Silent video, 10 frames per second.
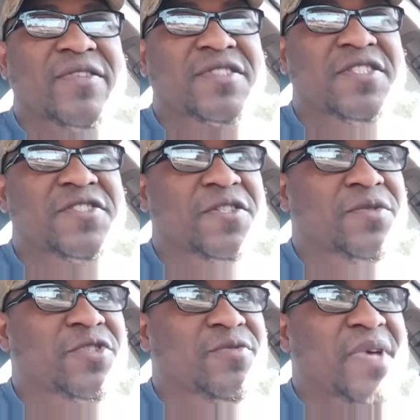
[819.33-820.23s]
since
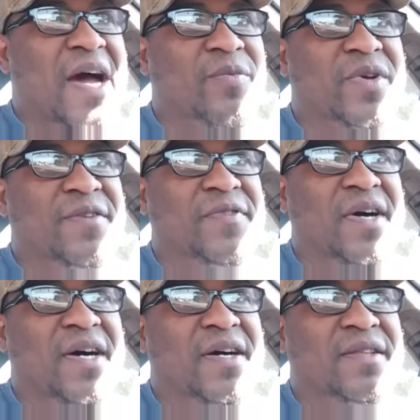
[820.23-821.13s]
YouTube got rid of
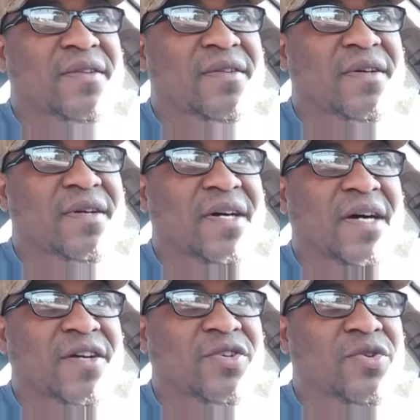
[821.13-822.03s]

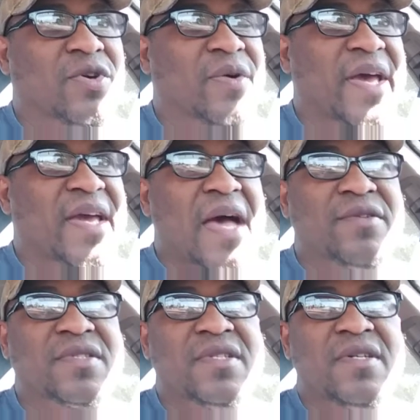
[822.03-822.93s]
Google
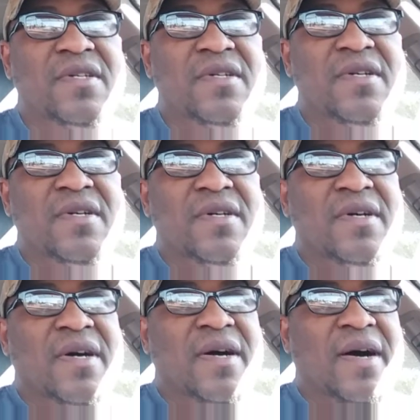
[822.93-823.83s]
Hangouts,
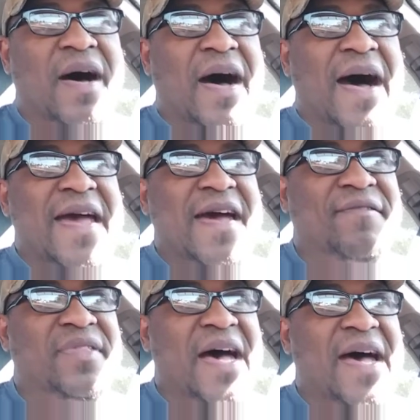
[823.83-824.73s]
I
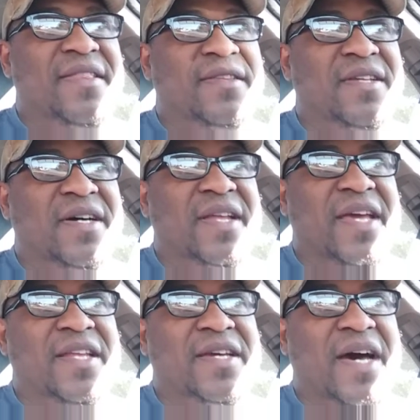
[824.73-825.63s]
have not done
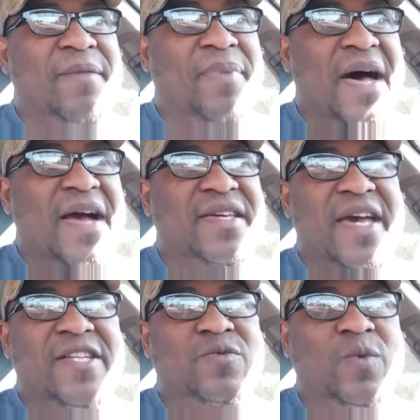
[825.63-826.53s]
any kind of podcast